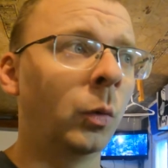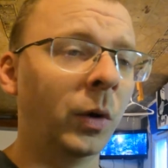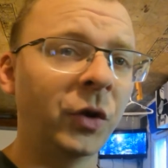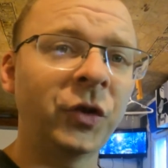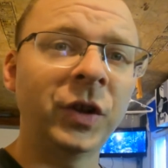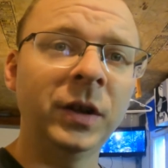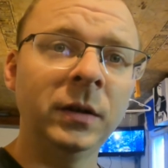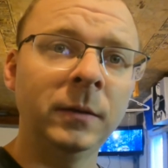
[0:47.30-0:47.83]

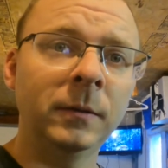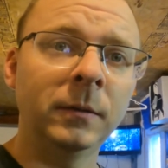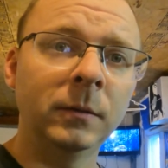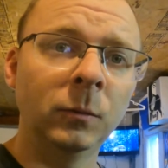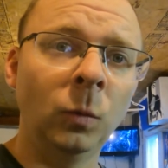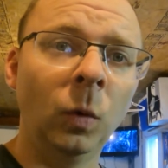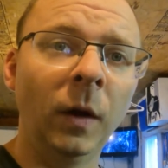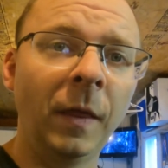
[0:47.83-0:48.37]
Racing
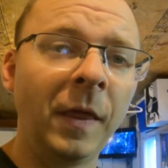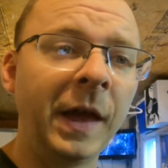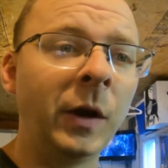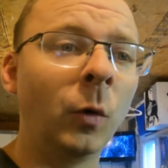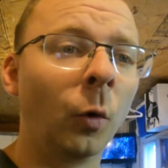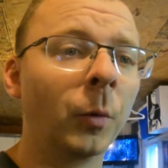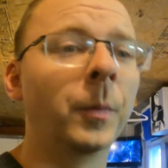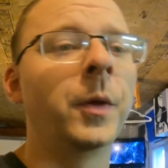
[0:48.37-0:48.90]
what they
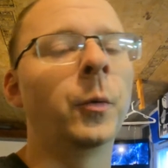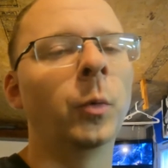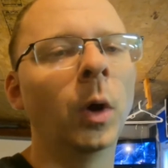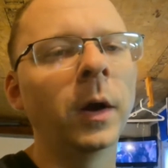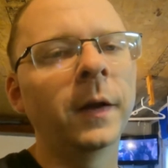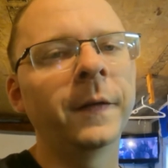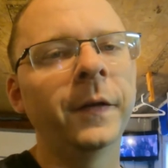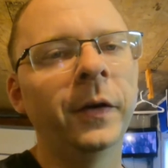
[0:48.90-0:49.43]
normally
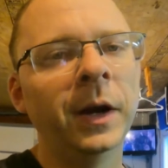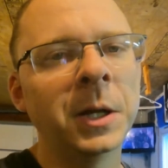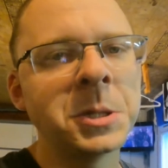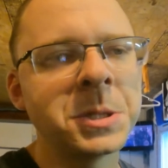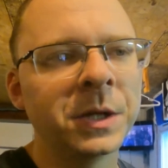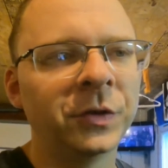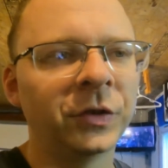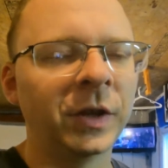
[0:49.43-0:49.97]
run on their
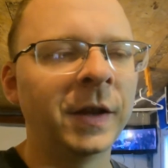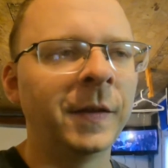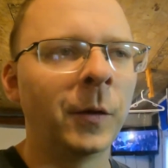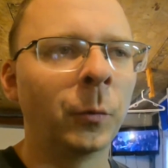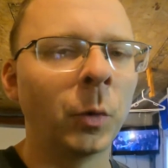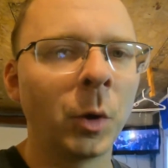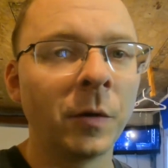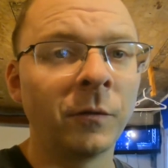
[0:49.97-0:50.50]
engines, and
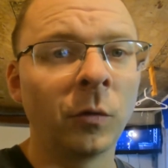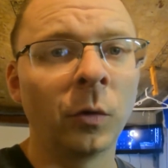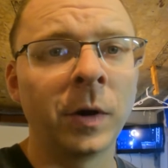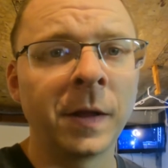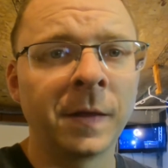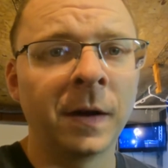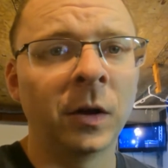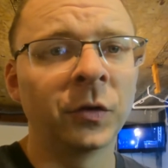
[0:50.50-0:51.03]
they run a
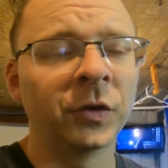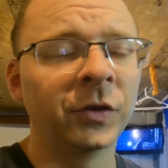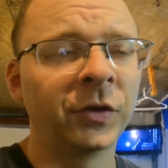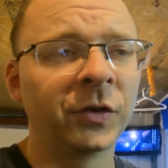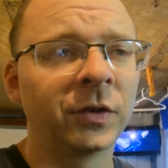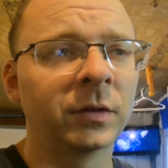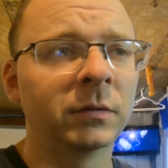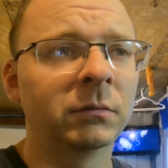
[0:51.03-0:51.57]
40,000